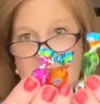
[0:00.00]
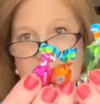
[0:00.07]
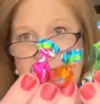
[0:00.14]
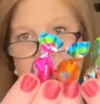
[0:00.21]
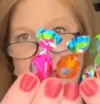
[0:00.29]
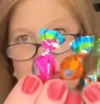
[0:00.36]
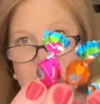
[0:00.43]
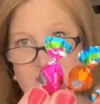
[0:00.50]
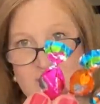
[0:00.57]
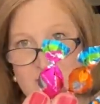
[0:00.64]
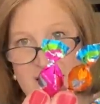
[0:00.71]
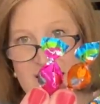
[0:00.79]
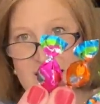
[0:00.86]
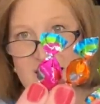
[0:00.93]
Those are little
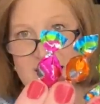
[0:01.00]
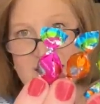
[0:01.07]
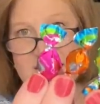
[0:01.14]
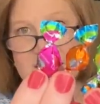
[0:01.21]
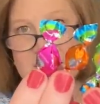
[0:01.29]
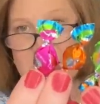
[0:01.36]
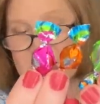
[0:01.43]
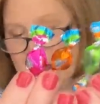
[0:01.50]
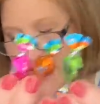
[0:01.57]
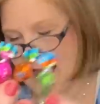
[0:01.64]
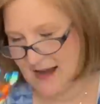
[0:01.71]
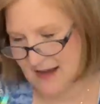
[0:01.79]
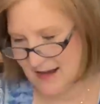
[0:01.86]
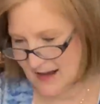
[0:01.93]
candies that she
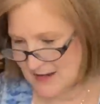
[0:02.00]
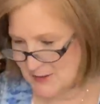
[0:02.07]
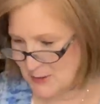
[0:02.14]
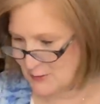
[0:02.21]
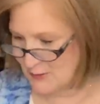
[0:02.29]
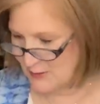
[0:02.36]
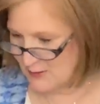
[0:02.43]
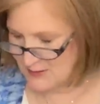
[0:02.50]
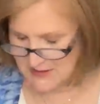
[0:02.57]
added as her little